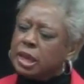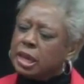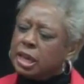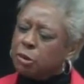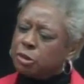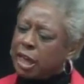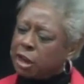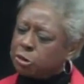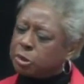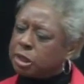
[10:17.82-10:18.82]
It was
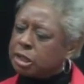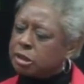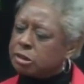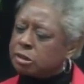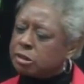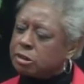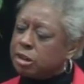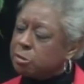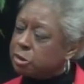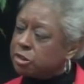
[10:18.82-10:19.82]
actually
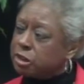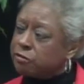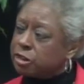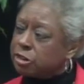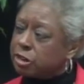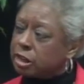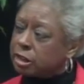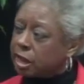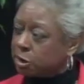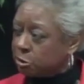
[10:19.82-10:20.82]
10% fiction and
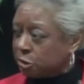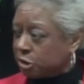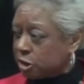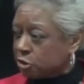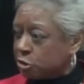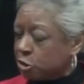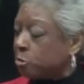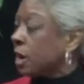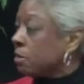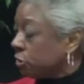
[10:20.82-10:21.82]
90% truth,
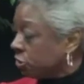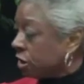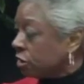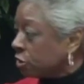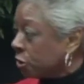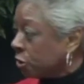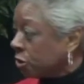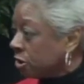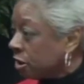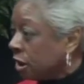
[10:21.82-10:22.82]
but I'm a Southern
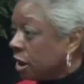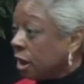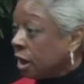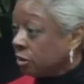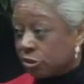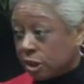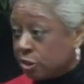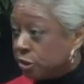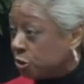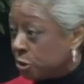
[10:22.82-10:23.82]
girl, and
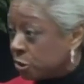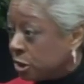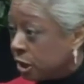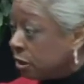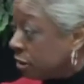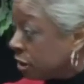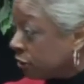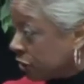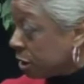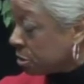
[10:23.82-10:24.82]
Southerners don't tell all their
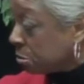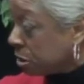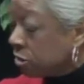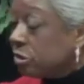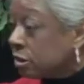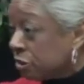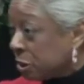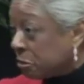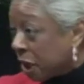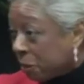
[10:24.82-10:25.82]
family business in
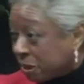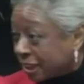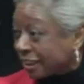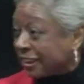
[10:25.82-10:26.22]
public.